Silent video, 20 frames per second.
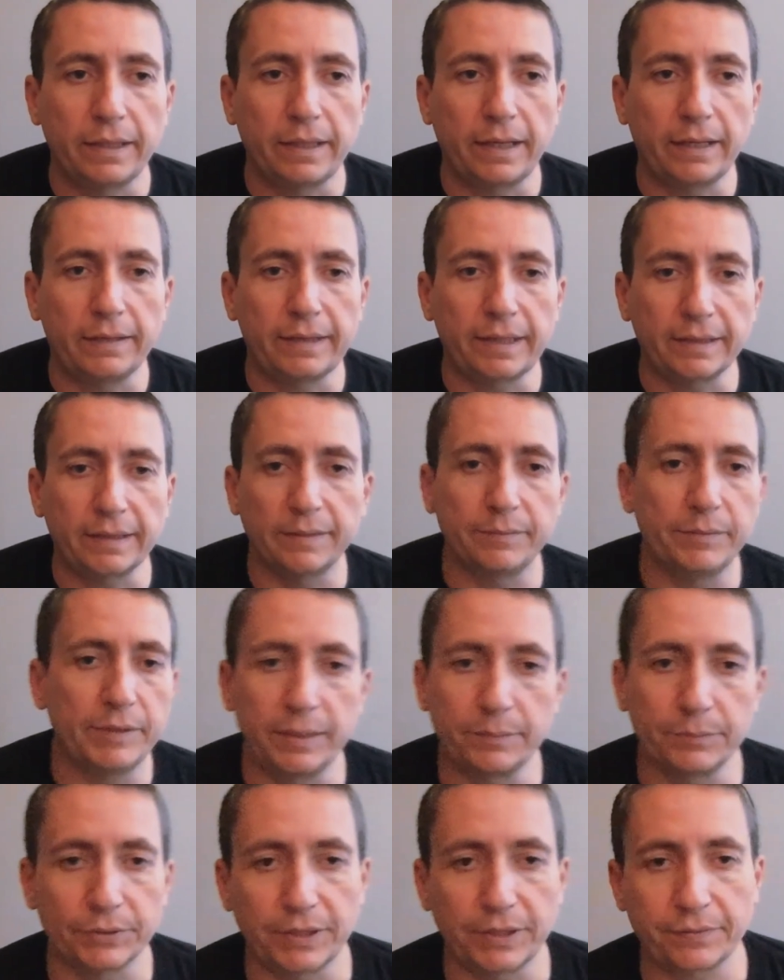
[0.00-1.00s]
and that
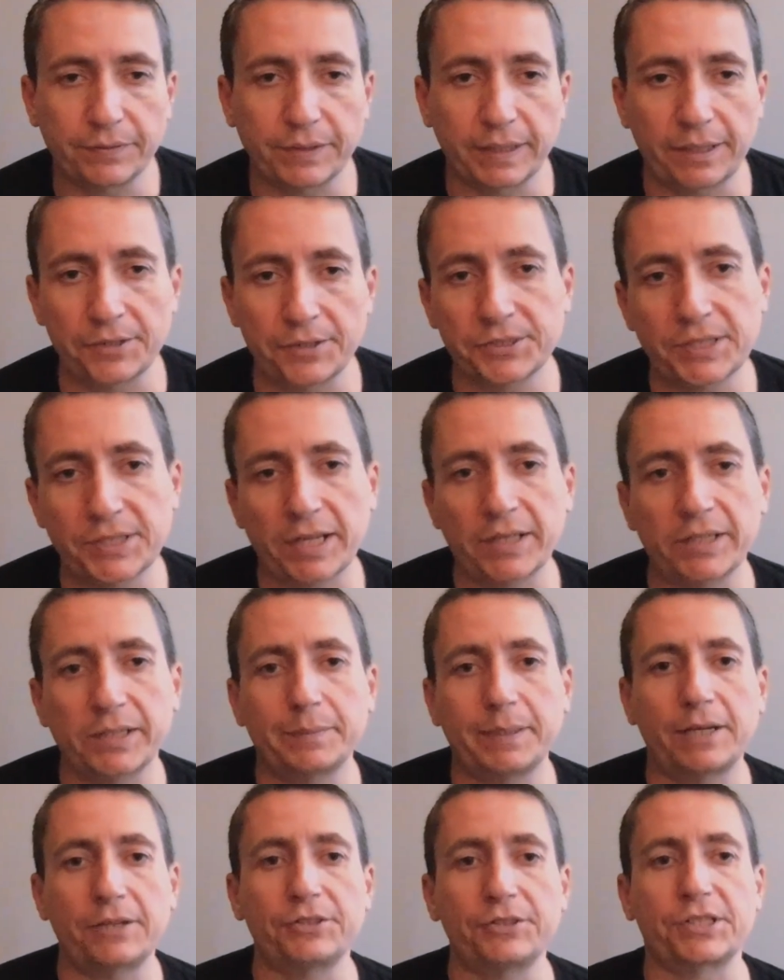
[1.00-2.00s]
limiting belief thing I was talking
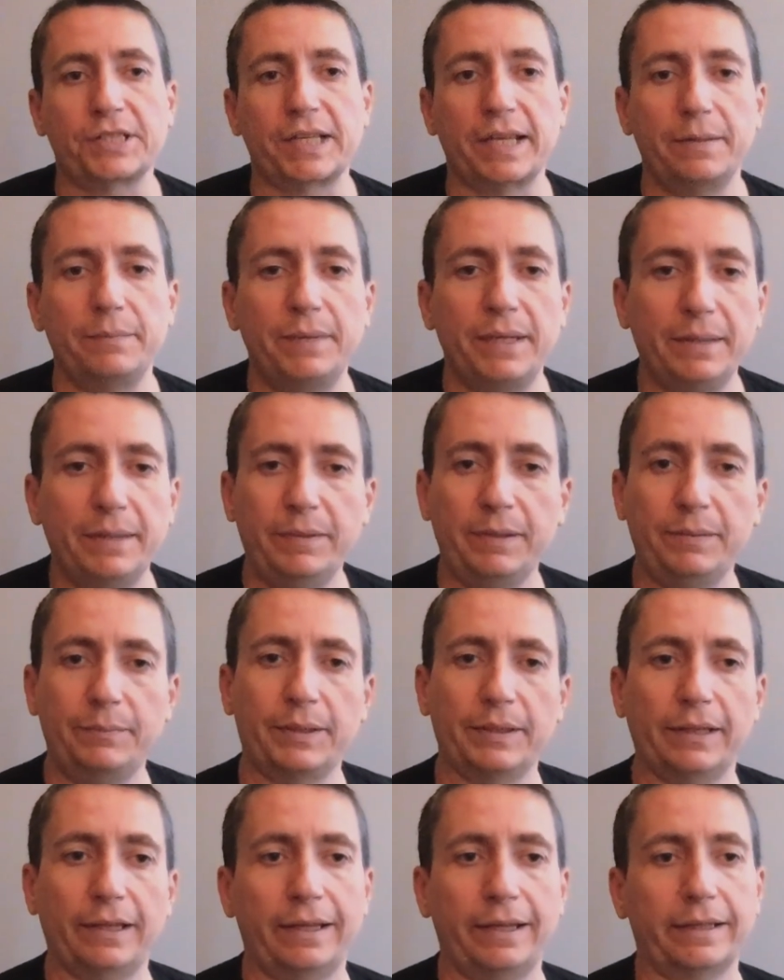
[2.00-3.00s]
about just kind of made me
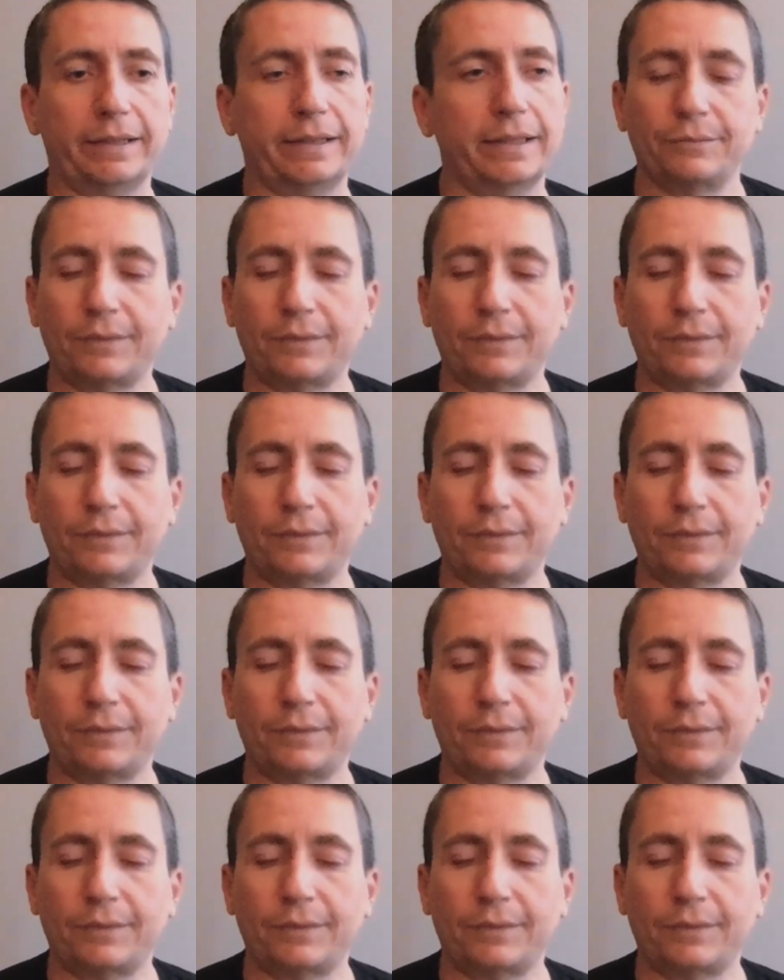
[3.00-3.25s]
be like,